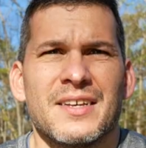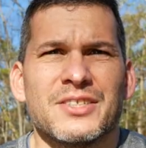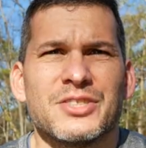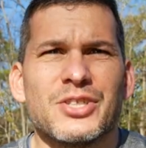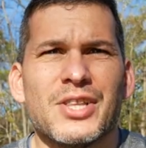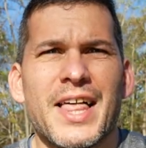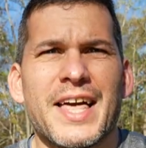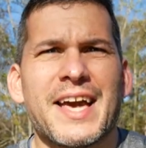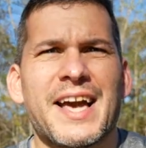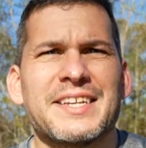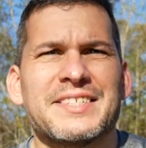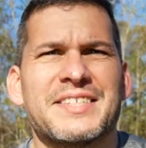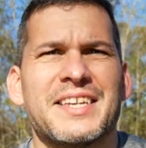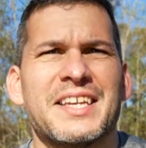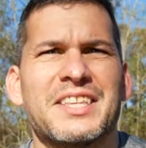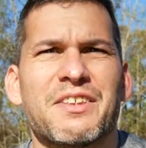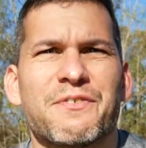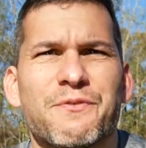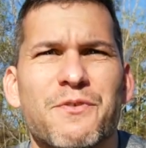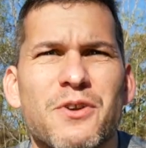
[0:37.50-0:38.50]
So like I
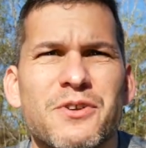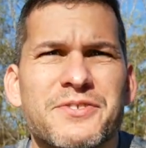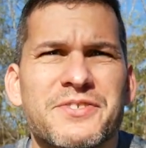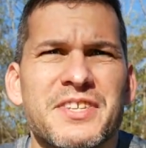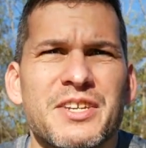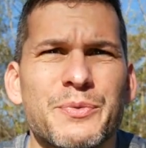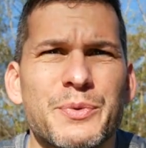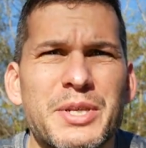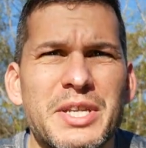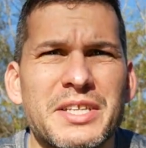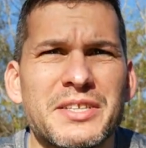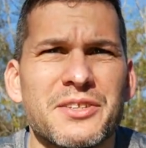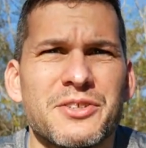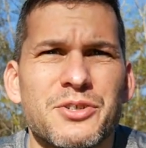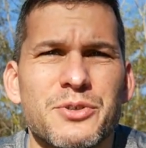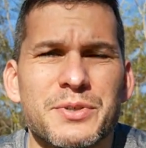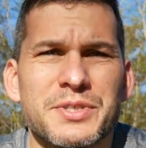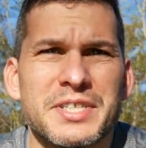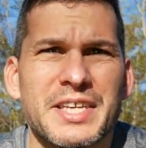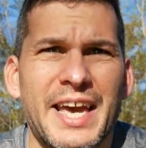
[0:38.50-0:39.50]
said, the first thing we need to
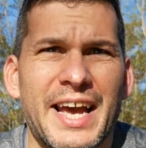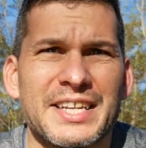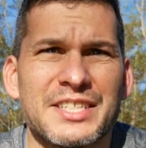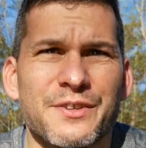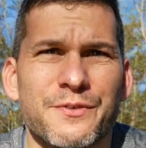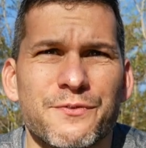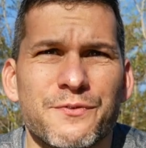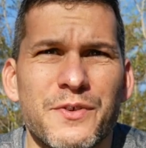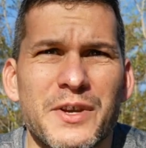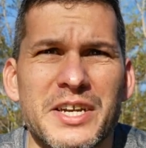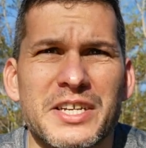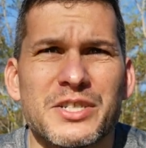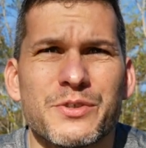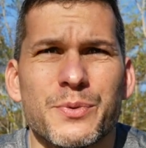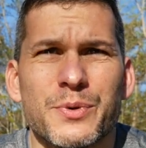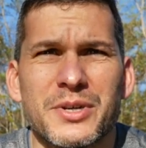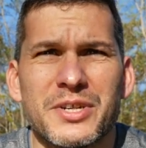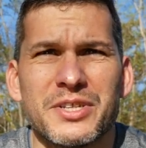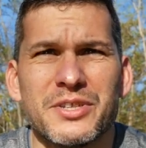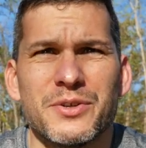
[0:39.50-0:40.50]
do is catch a fish.
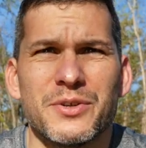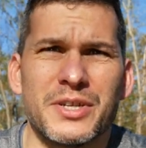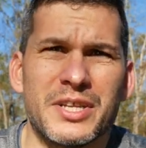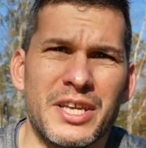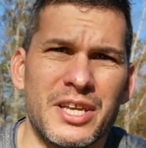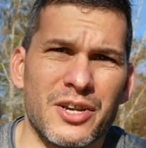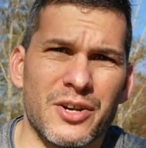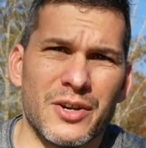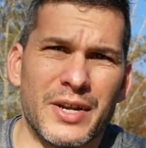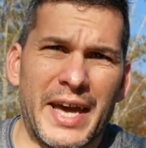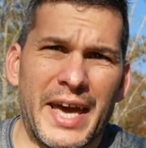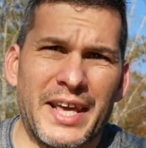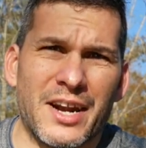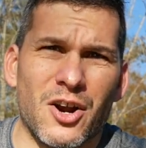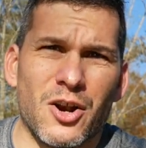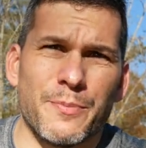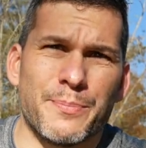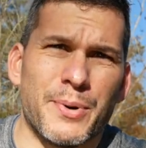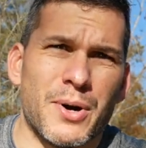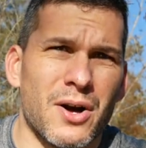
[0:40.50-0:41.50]
We're gonna do it here at
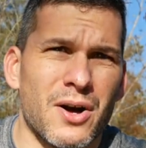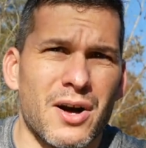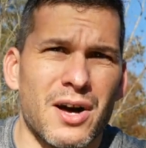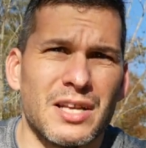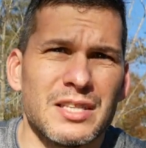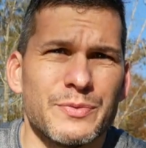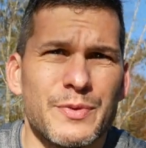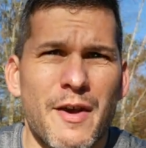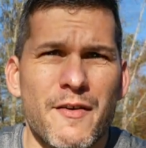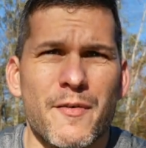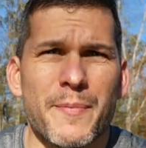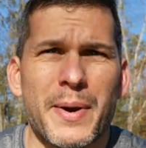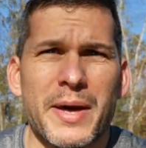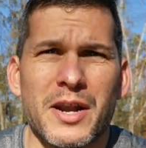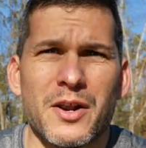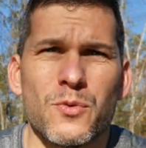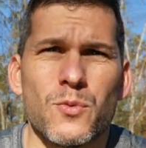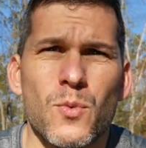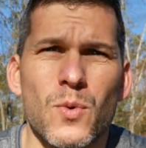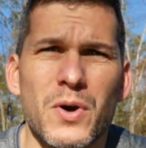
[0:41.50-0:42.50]
our pond. We have
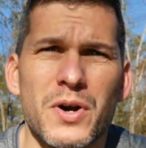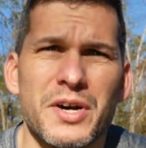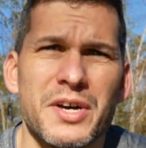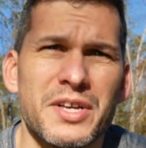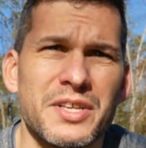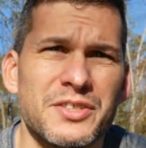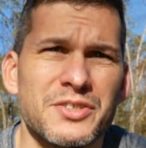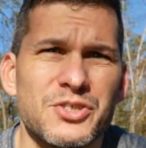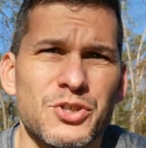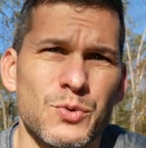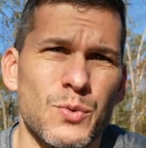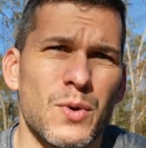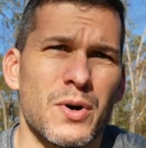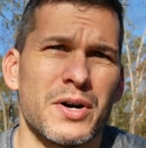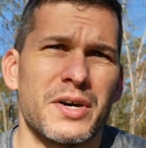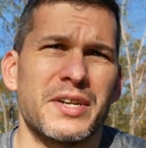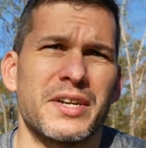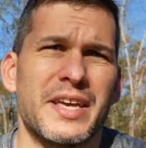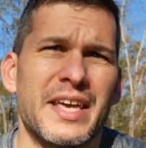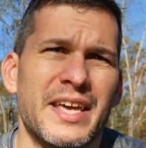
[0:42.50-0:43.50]
about a one to
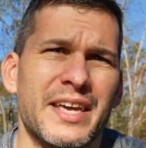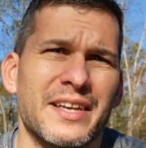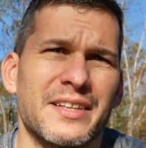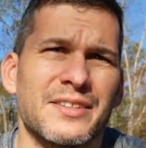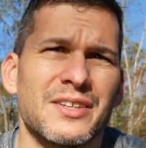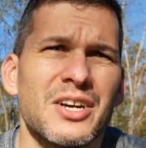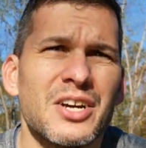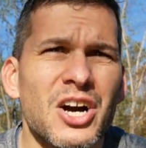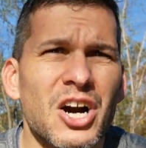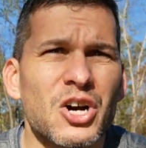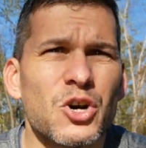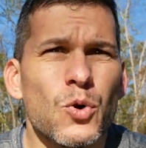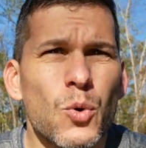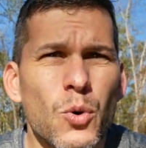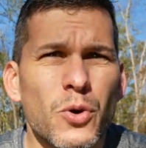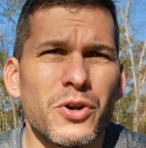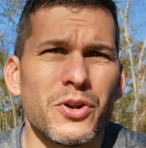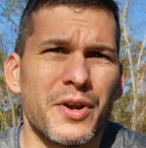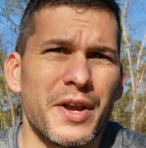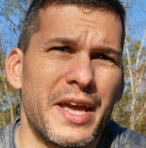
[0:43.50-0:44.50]
one and a
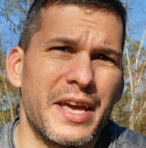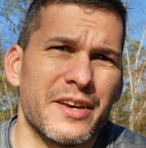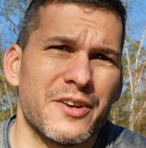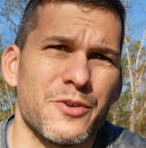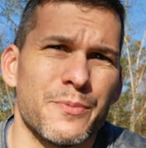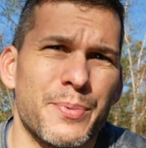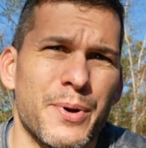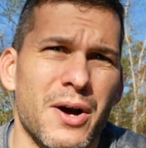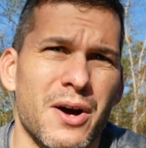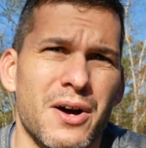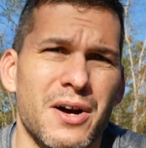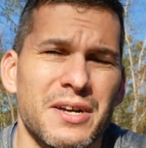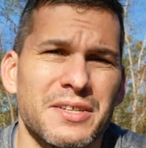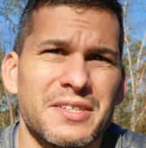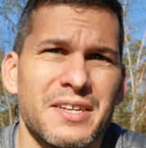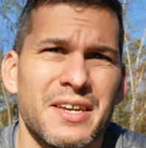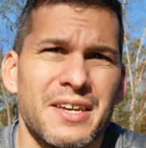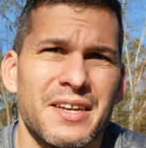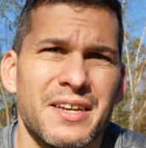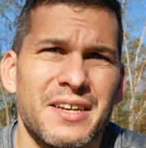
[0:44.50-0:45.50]
quarter acre
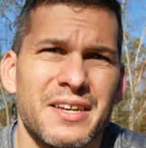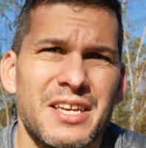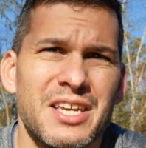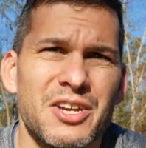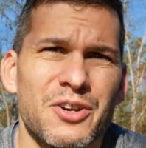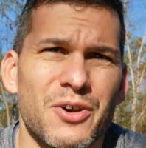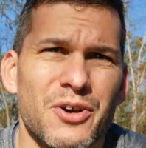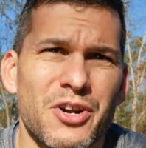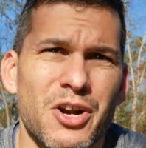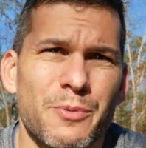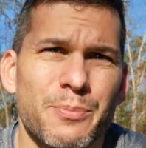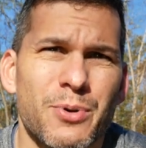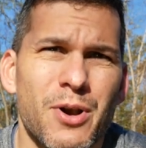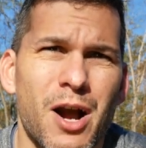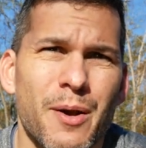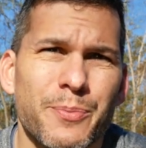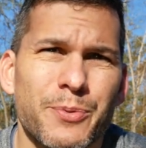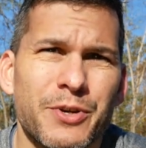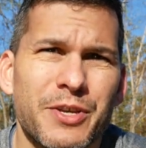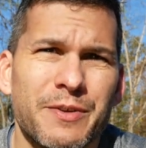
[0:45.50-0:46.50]
pond here on our
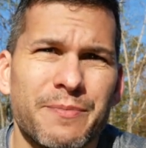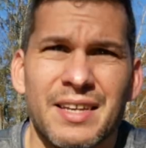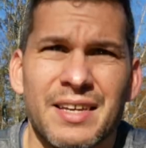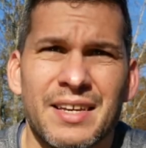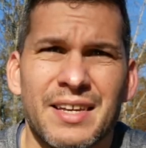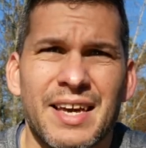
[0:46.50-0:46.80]
property.